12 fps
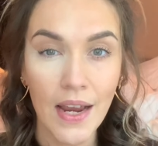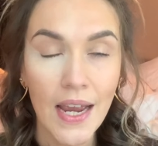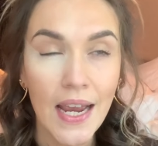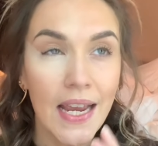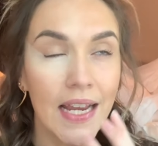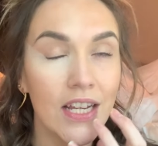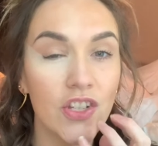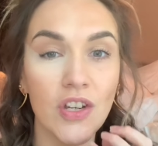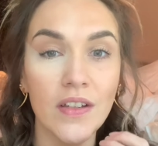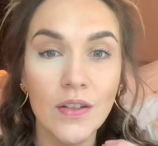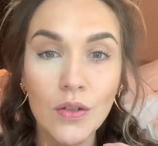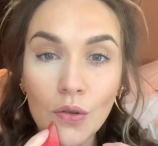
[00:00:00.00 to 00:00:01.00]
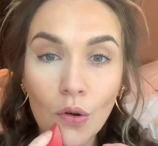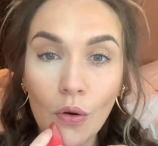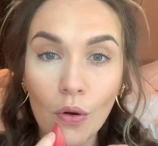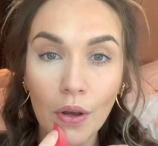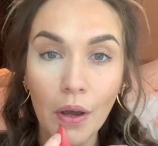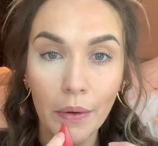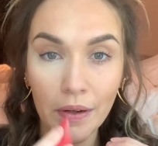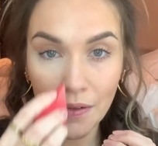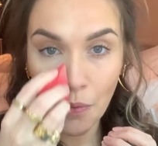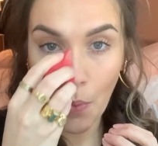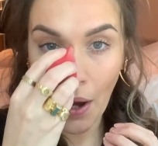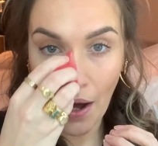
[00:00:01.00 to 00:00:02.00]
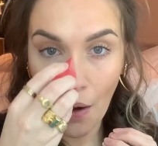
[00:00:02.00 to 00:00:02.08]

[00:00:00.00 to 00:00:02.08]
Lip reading: It is just not going to wear